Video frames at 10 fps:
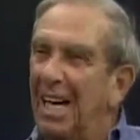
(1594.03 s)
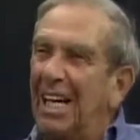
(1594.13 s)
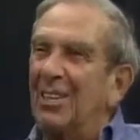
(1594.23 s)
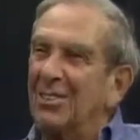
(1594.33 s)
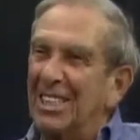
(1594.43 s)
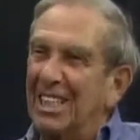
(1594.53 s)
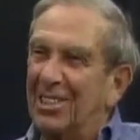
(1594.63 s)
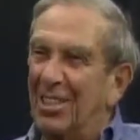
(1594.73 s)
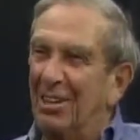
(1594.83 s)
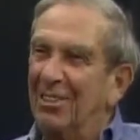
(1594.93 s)

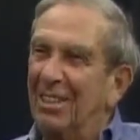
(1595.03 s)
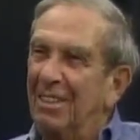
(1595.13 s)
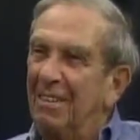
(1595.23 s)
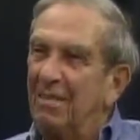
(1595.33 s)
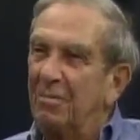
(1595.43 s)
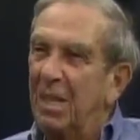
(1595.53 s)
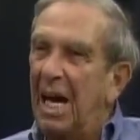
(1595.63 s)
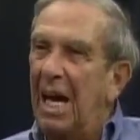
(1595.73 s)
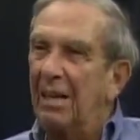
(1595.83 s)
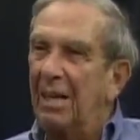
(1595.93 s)
I'm halfway through the
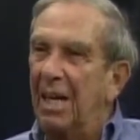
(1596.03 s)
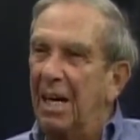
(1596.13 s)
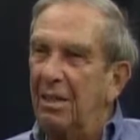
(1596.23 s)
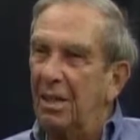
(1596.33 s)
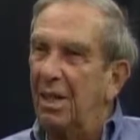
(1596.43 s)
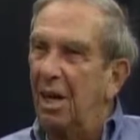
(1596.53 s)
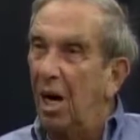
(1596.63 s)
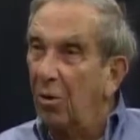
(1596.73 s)
sequel.